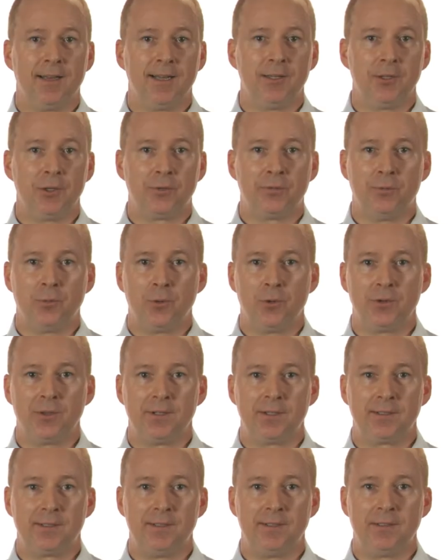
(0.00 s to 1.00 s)
I look forward
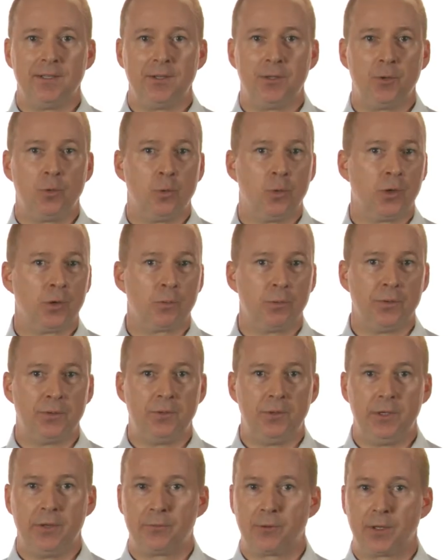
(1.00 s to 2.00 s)
to continuing to work
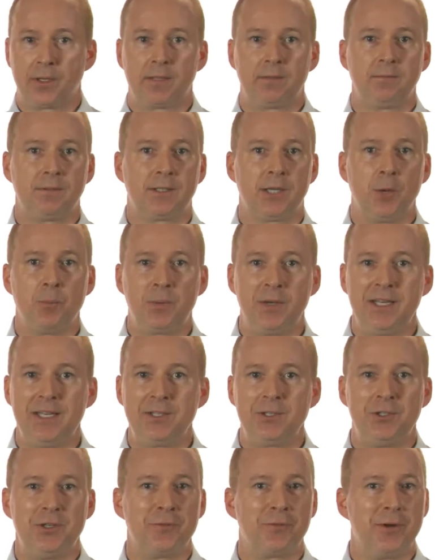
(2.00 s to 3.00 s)
with different
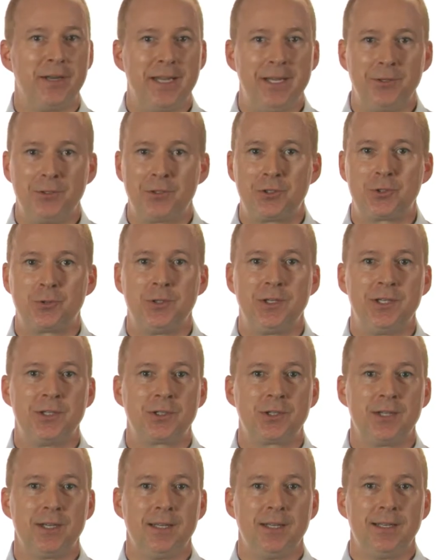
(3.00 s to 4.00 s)
companies, different industries,